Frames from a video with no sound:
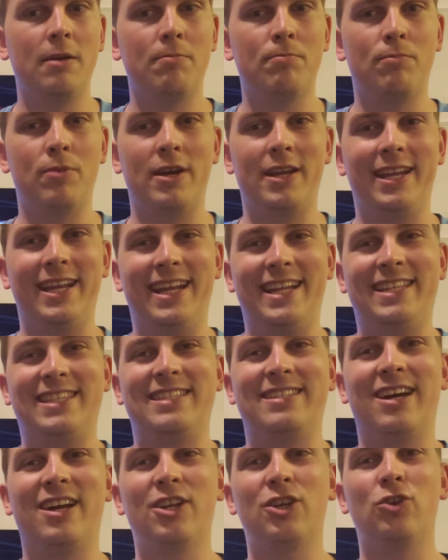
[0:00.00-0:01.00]
but
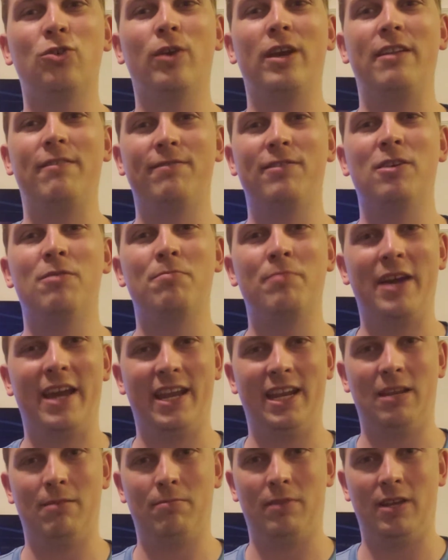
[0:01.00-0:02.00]
it's not a great film by
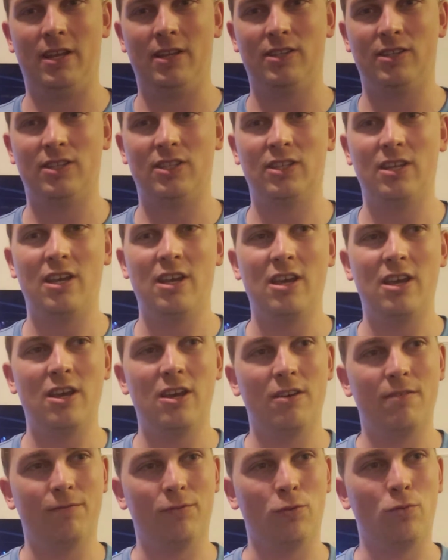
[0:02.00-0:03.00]
any means.
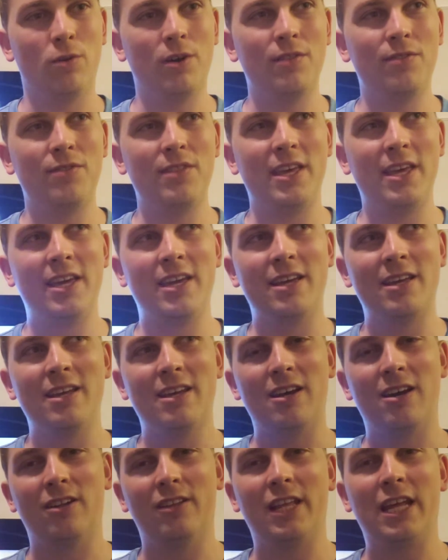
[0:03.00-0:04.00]
For one thing,
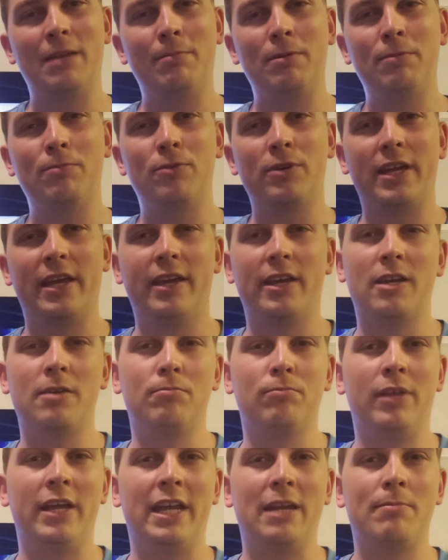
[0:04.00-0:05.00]
a lot of people can
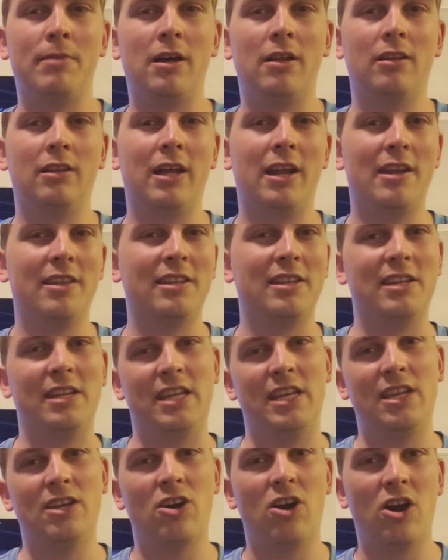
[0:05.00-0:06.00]
complain about a lot of the
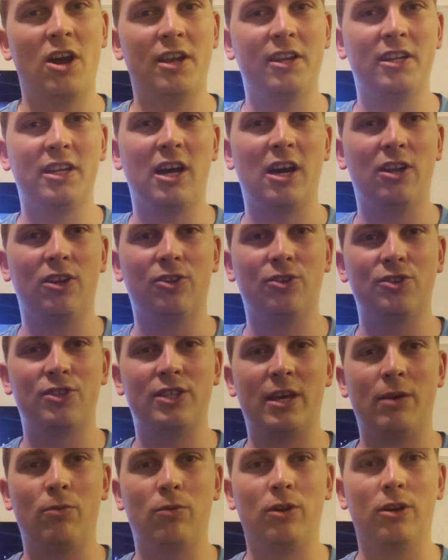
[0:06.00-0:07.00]
neon colors
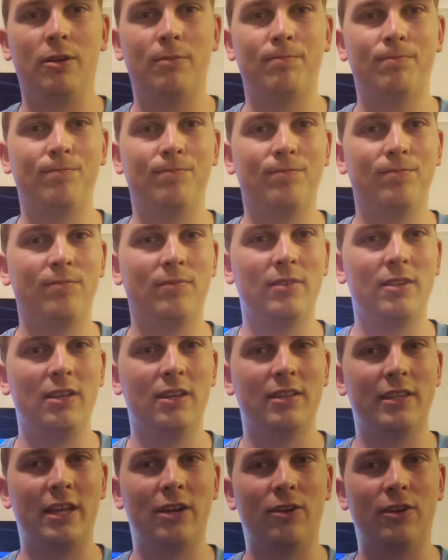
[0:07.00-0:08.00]
that
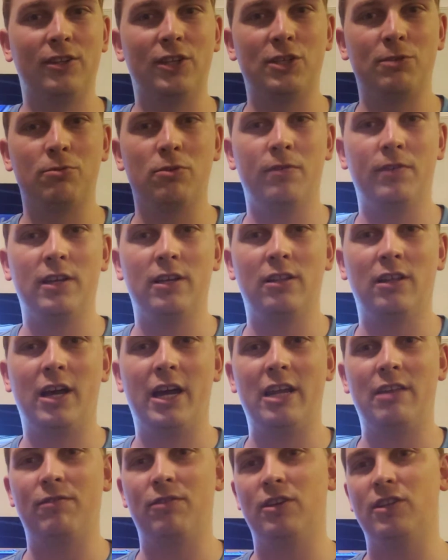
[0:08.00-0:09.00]
are in this movie a
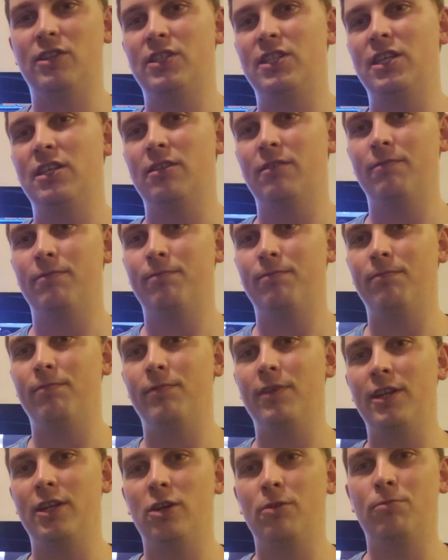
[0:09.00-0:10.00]
lot. If you can see the
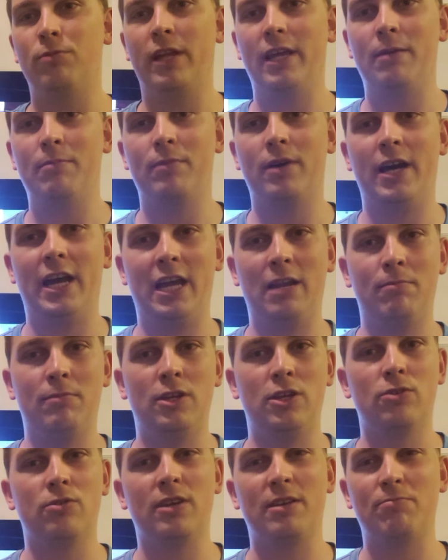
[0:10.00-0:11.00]
video playing behind me,
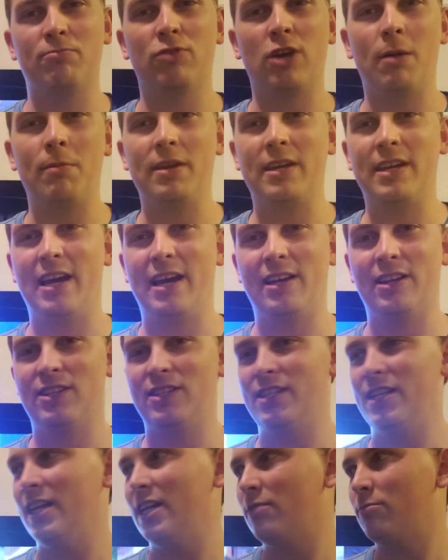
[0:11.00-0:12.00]
you can probably kind of
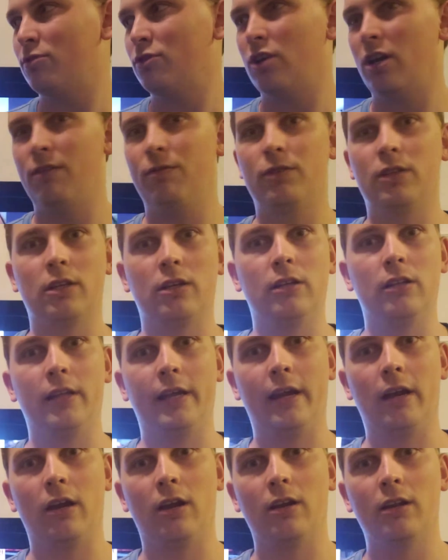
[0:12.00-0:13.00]
see it. I'm sorry for the
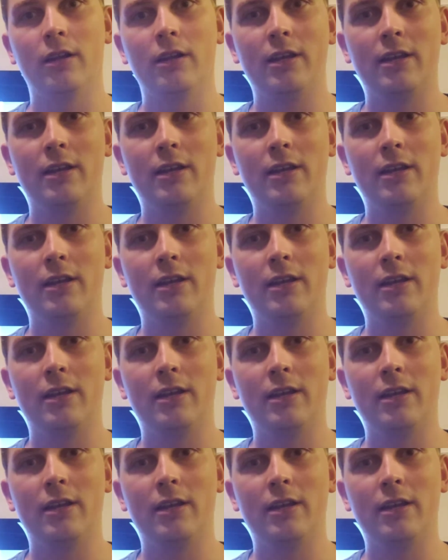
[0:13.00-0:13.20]
glare.